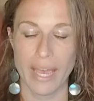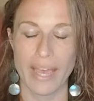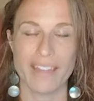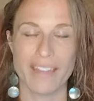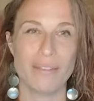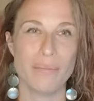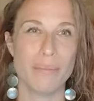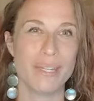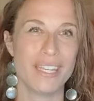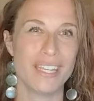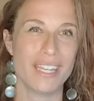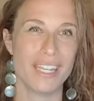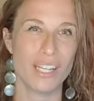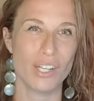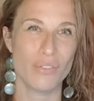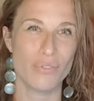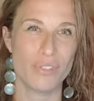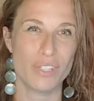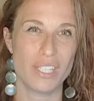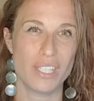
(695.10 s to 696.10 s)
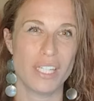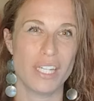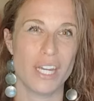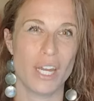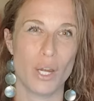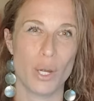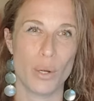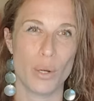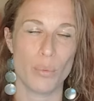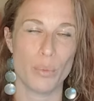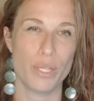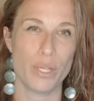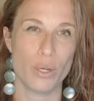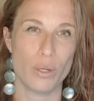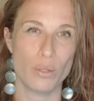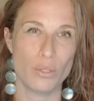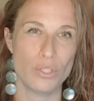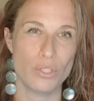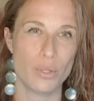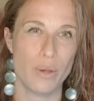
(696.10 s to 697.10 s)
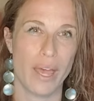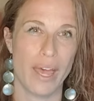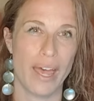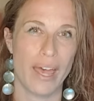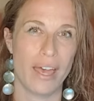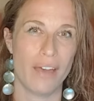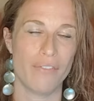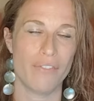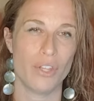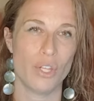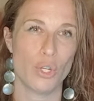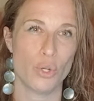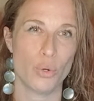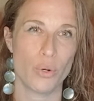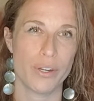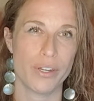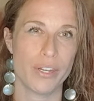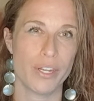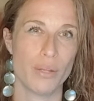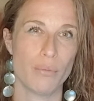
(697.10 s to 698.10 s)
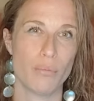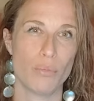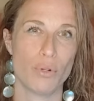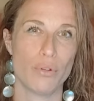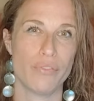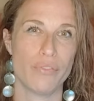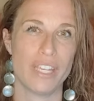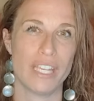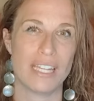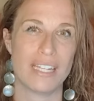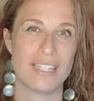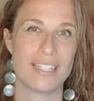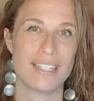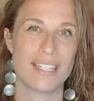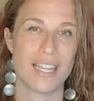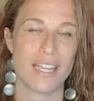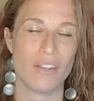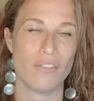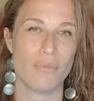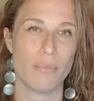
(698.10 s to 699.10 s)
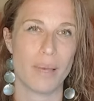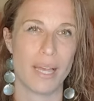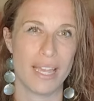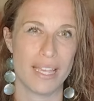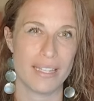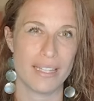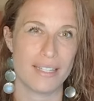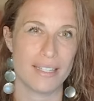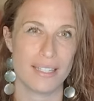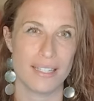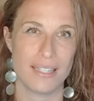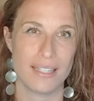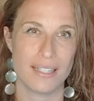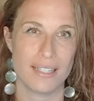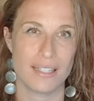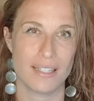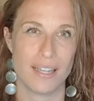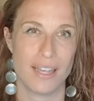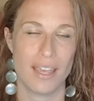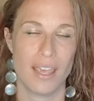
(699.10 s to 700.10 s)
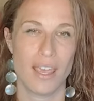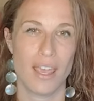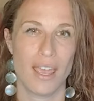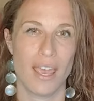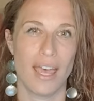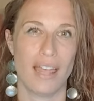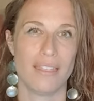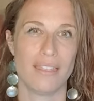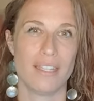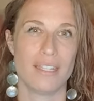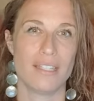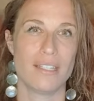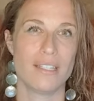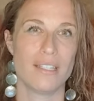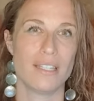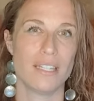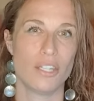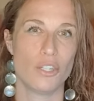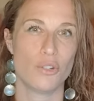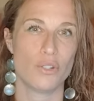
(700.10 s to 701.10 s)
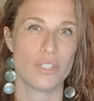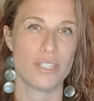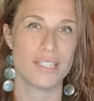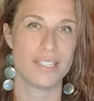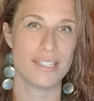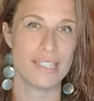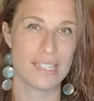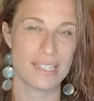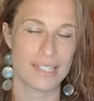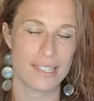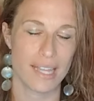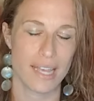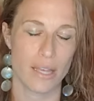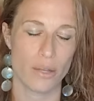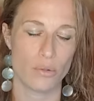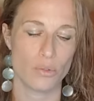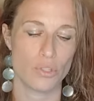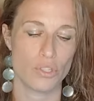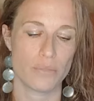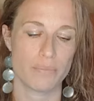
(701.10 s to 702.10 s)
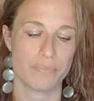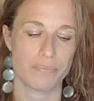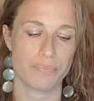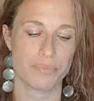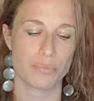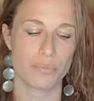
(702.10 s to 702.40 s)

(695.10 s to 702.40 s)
At the beginning of the year, we also have the North Node moving in the sign of Pisces. And this is in your sixth house.